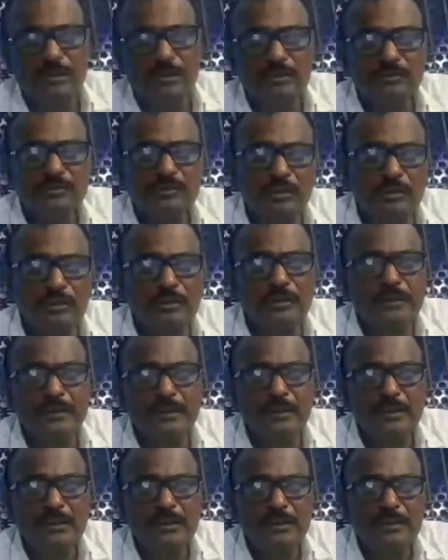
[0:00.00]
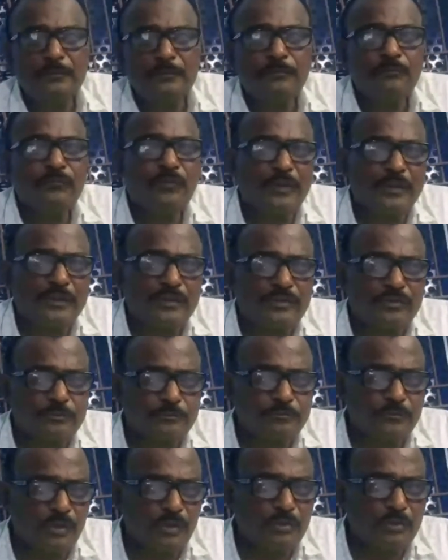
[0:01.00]
suddenly for this small
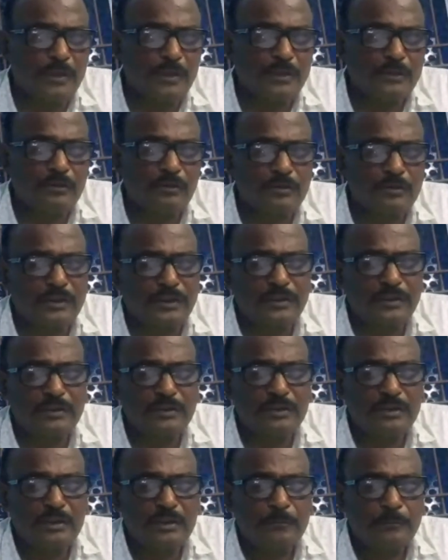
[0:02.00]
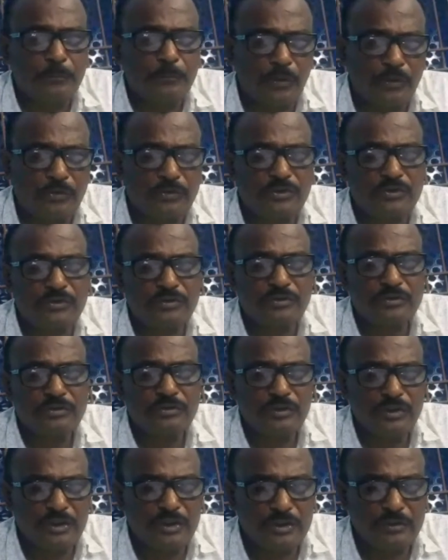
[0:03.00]
matter they fought,
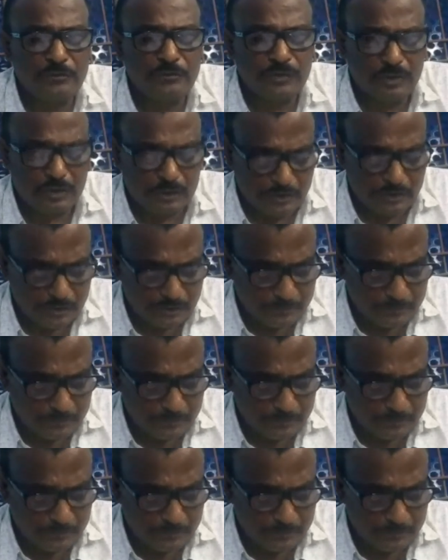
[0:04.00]
and